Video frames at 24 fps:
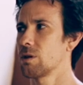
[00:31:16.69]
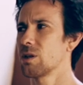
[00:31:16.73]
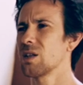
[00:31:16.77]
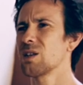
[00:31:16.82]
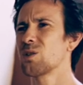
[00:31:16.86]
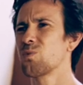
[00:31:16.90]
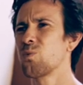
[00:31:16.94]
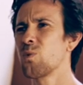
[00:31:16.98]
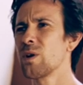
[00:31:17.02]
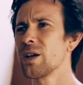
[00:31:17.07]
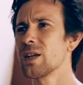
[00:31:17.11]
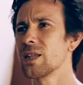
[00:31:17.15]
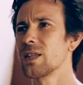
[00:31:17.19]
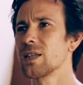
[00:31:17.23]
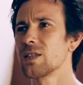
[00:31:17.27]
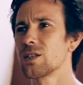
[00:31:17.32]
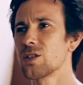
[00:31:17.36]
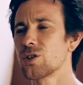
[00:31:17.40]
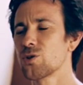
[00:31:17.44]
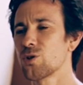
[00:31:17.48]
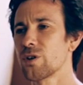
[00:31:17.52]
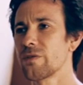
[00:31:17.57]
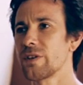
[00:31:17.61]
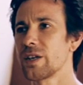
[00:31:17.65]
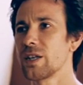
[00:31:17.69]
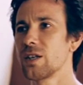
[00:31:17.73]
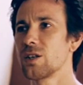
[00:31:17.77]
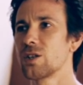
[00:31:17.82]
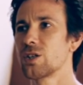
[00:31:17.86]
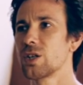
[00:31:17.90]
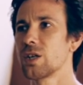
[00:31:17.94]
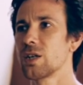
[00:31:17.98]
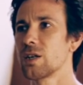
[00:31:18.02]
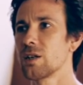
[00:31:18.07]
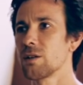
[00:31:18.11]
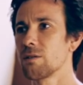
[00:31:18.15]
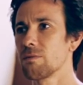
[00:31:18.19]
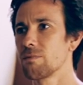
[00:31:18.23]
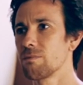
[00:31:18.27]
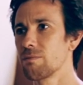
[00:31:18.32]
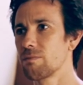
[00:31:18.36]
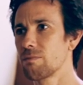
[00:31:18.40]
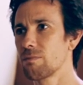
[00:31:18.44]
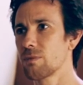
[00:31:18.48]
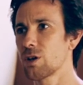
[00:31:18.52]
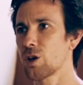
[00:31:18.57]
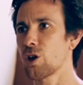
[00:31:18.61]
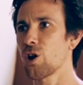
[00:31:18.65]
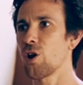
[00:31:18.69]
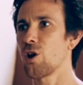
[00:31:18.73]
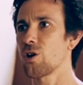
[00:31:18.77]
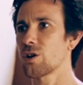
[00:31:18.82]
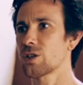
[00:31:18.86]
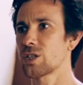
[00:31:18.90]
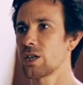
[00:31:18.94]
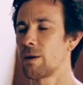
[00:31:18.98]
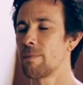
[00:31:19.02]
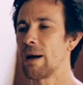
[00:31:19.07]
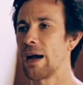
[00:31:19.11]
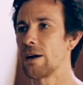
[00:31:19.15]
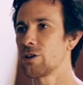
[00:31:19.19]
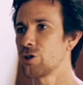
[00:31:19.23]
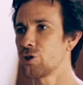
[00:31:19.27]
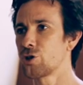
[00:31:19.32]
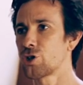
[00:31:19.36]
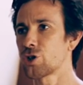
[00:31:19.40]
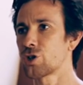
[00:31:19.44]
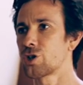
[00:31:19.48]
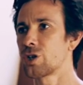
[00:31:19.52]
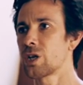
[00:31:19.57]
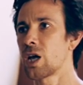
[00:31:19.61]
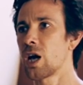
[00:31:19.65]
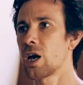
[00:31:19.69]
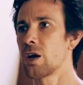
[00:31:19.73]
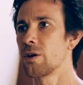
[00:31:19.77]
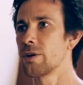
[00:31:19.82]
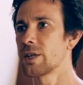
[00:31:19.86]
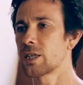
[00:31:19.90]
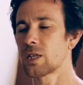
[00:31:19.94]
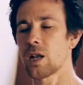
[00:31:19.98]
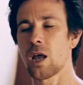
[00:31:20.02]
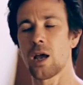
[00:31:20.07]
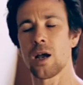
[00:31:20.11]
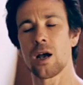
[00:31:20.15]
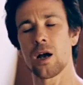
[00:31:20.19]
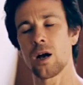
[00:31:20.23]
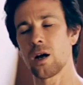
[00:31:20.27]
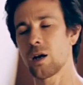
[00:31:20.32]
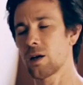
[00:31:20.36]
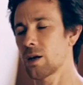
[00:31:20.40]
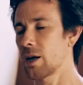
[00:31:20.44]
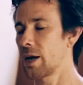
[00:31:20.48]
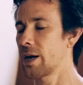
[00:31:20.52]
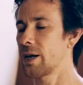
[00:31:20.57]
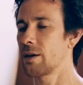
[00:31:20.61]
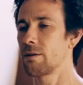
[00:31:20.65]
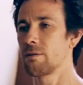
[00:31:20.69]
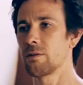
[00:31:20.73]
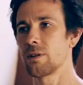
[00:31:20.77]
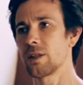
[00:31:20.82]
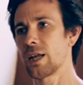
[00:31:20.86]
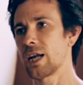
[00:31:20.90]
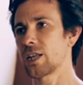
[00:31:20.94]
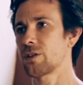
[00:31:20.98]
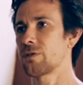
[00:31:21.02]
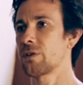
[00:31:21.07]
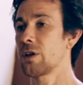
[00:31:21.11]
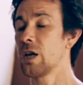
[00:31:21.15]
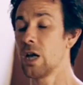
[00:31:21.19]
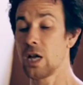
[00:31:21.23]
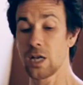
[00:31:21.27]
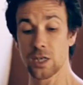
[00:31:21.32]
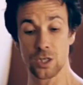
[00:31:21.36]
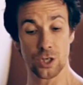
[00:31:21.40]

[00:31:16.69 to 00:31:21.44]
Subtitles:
it's weird, there's a sort of internal clock somehow. You just know. It's like, oh, okay, that's it.